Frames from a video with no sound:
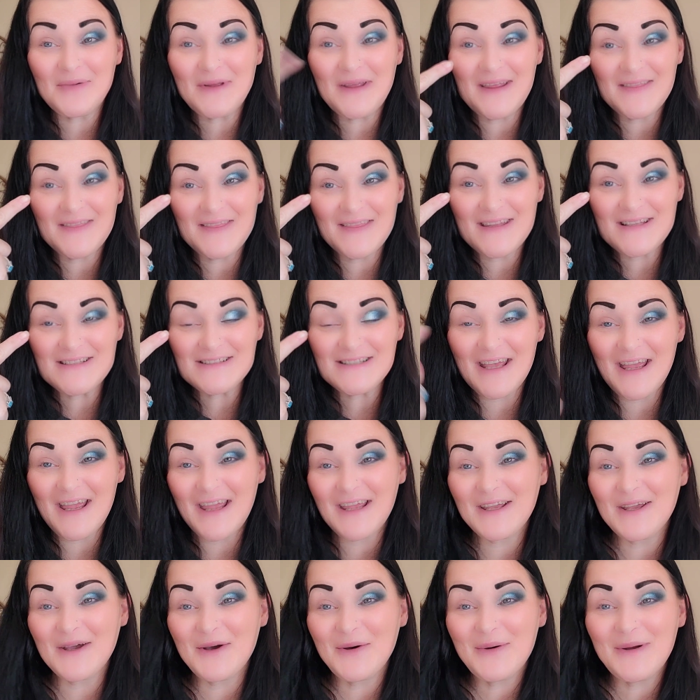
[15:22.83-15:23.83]
get this
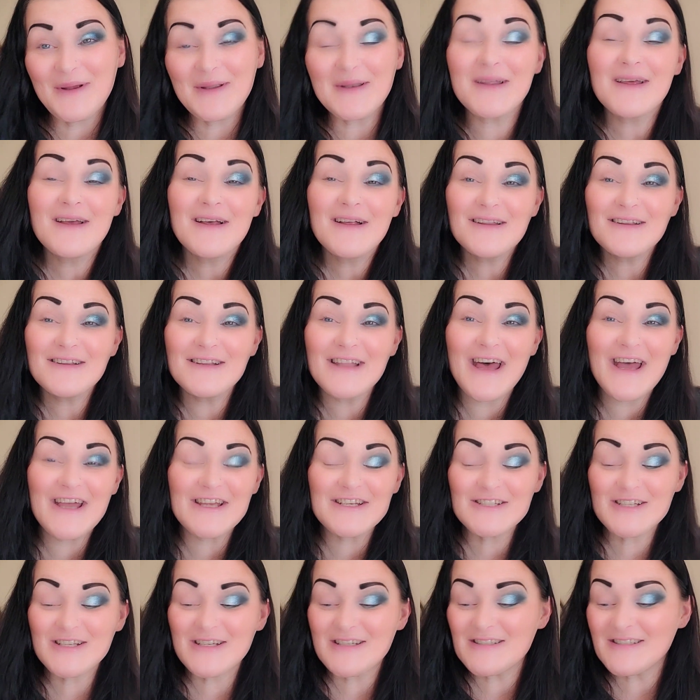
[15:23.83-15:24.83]
eye going,
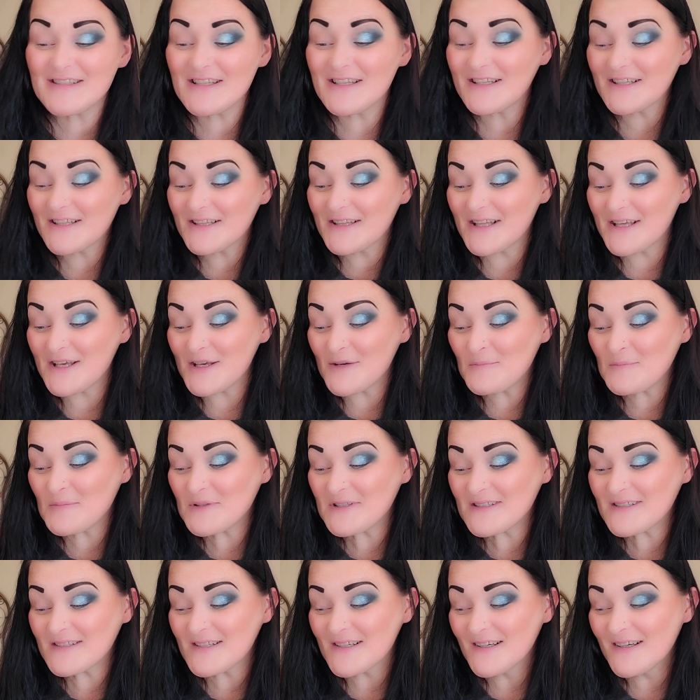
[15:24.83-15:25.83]
lashes,
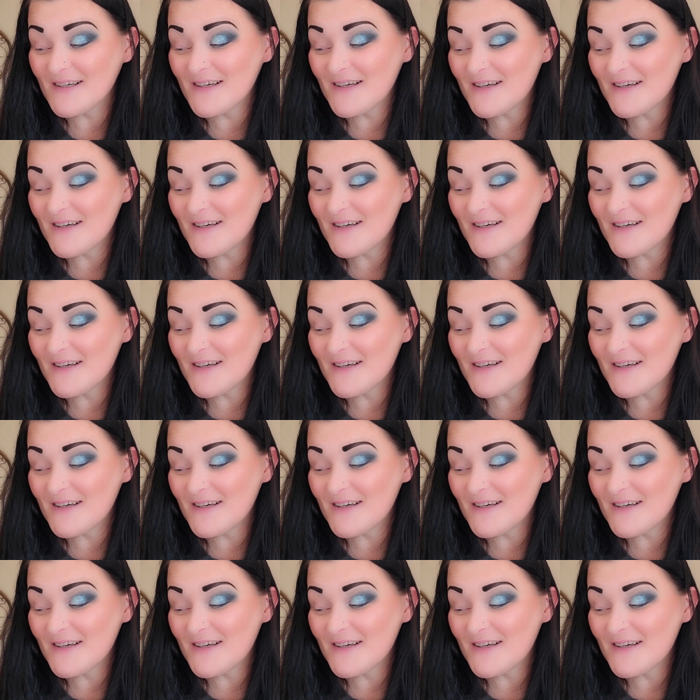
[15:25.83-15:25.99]
lips,